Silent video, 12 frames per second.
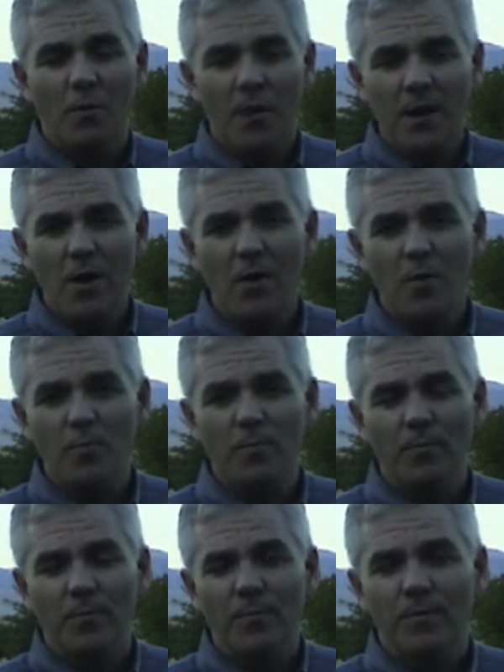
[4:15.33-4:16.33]
We hope
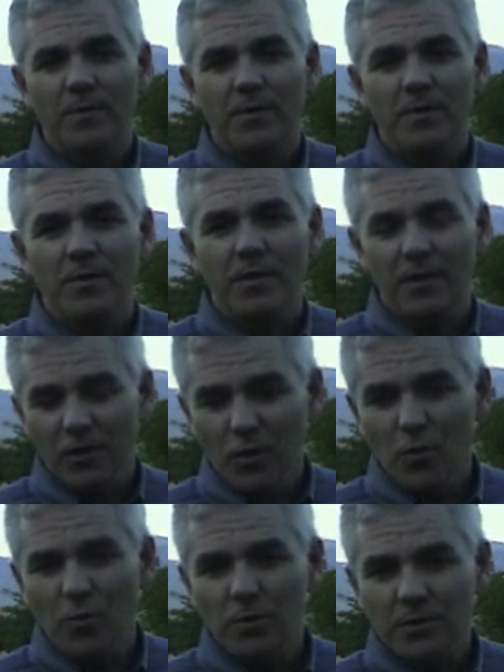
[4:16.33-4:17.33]
that
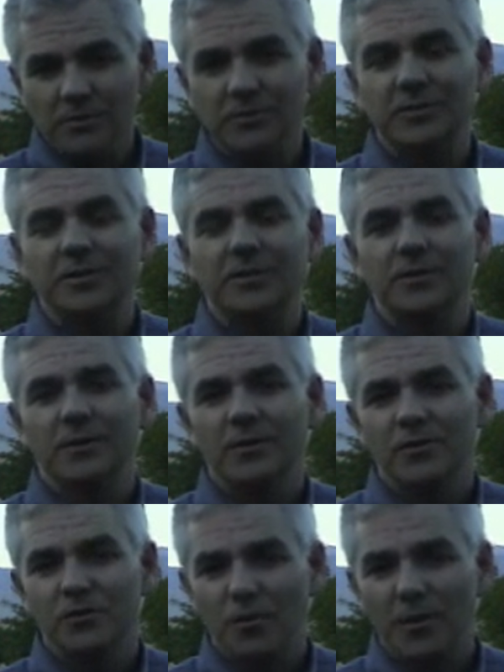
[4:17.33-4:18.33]
you will consider
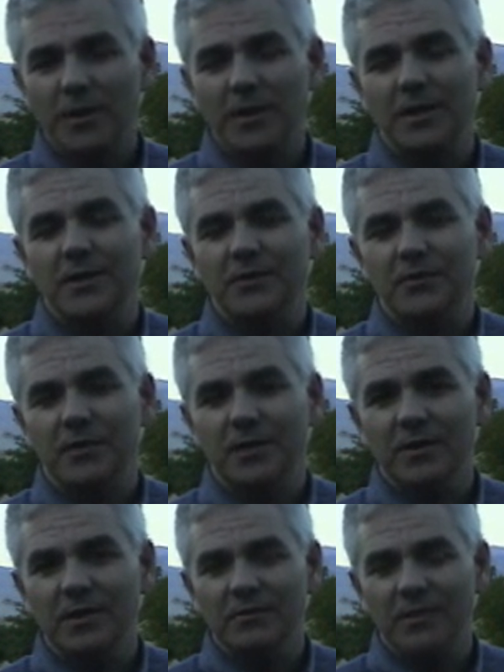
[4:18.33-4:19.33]
joining us
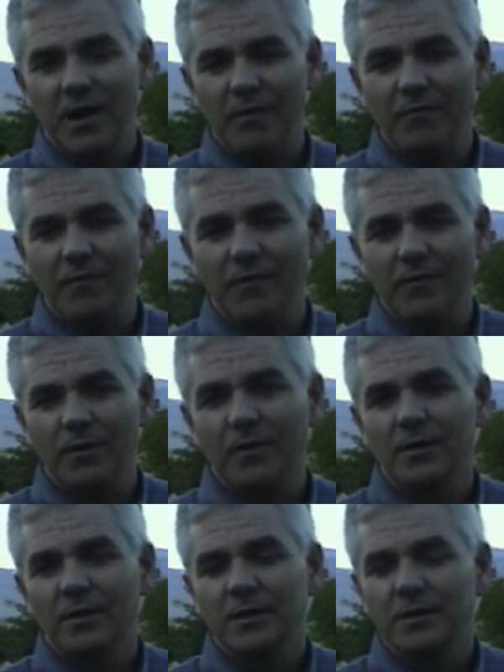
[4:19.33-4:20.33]
in this effort
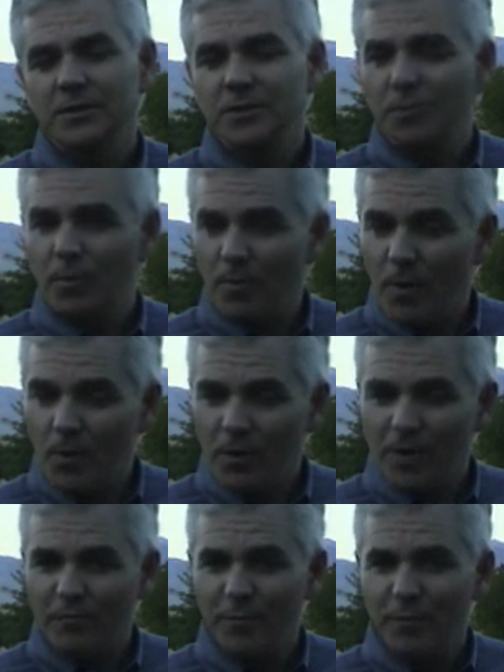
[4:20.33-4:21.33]
to promote
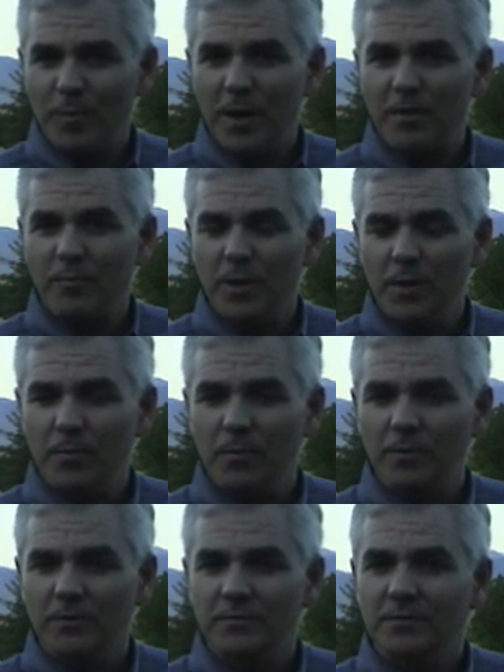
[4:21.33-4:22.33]
government by the people,
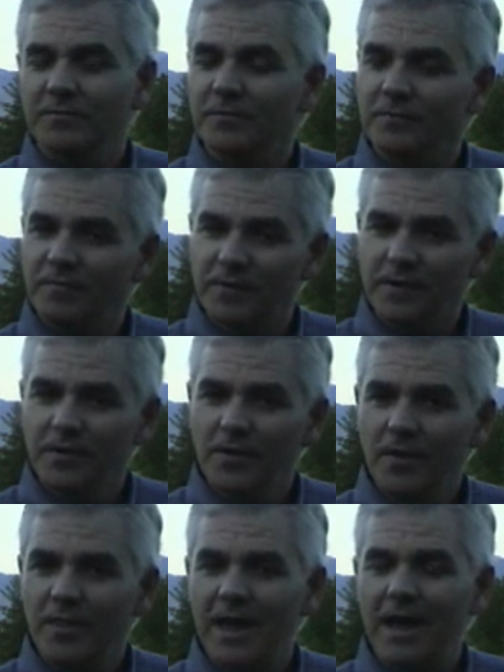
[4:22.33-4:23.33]
to fulfill
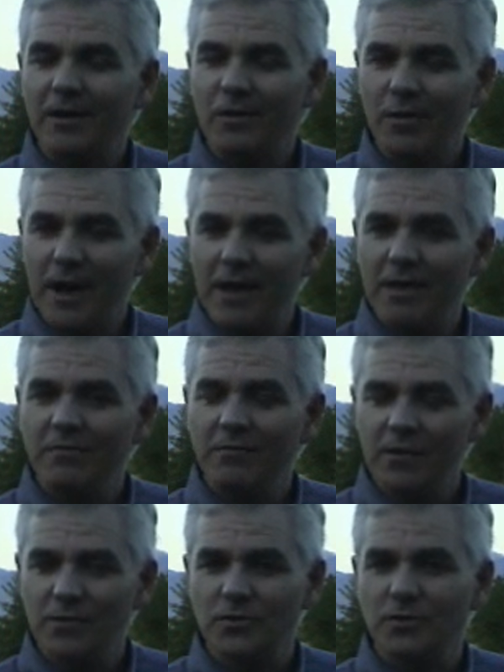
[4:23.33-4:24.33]
that grand
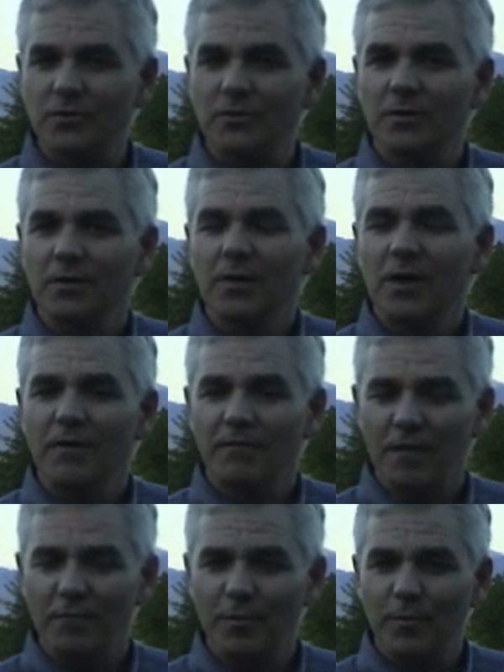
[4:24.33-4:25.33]
vision of
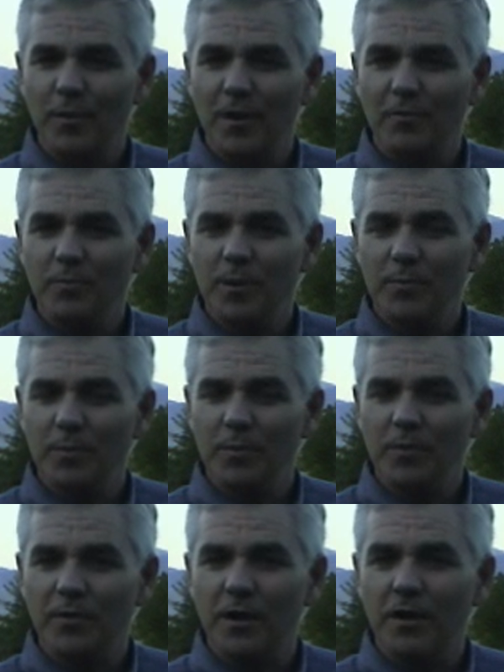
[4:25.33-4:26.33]
government by the people
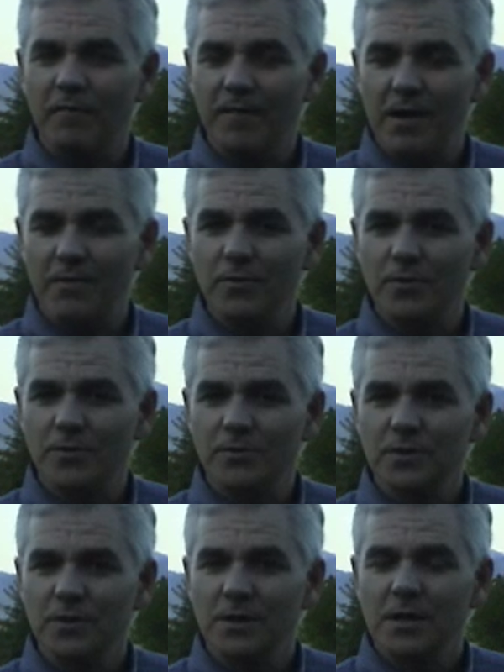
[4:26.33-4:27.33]
that our
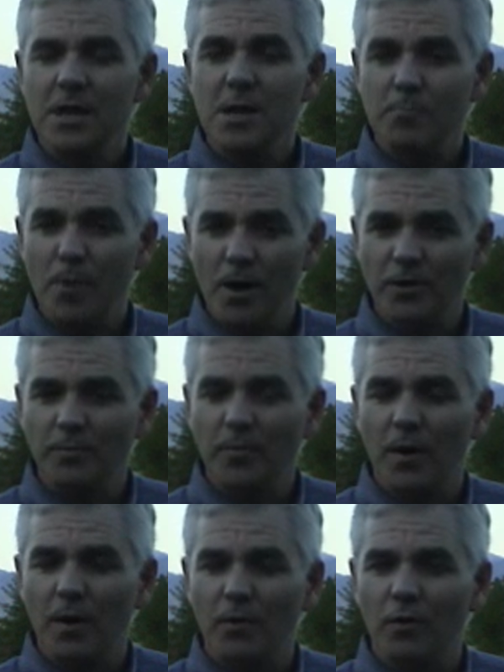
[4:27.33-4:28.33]
founders embarked
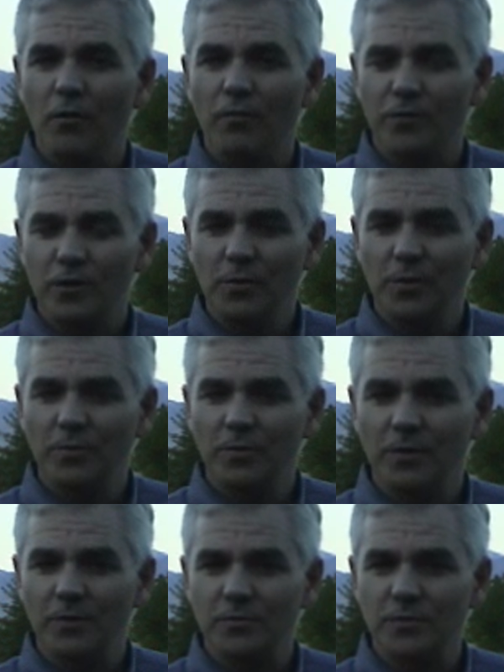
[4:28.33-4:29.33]
upon over
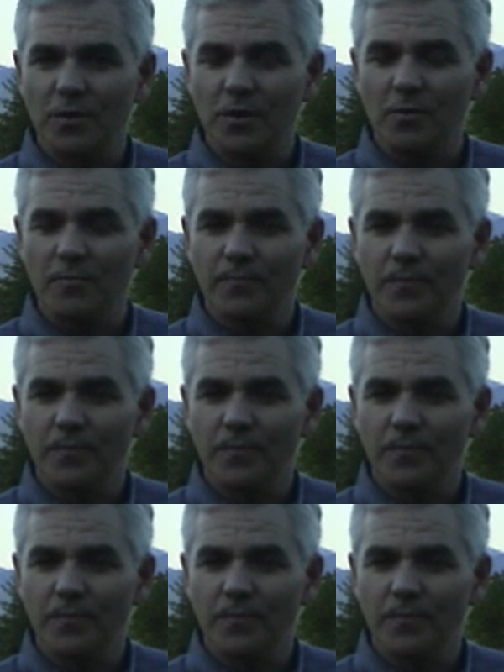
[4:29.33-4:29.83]
200 years ago.